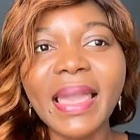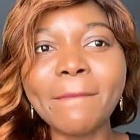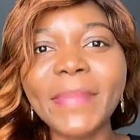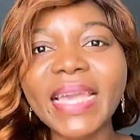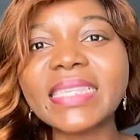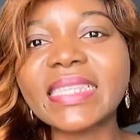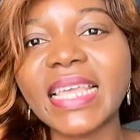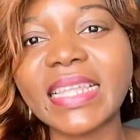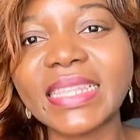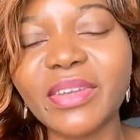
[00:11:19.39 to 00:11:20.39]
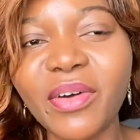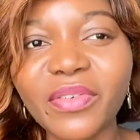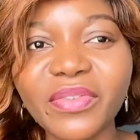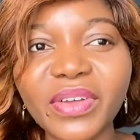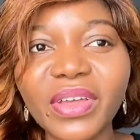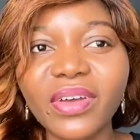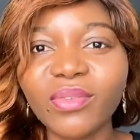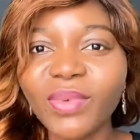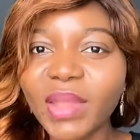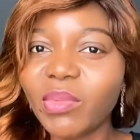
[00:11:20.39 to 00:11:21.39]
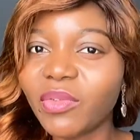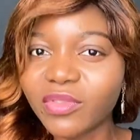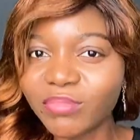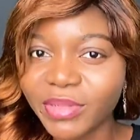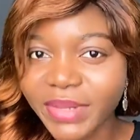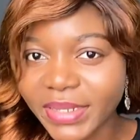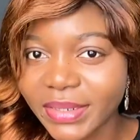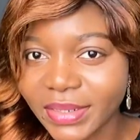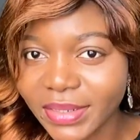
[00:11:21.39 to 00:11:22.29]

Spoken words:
mindset of when will food be ready.